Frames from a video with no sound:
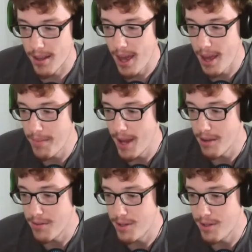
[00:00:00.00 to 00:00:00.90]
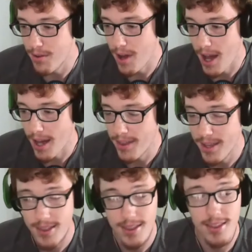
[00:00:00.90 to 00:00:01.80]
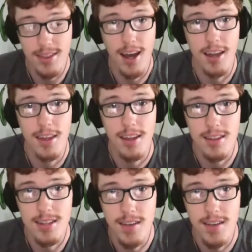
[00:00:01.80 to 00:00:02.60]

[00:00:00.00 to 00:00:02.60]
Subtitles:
came down to I think the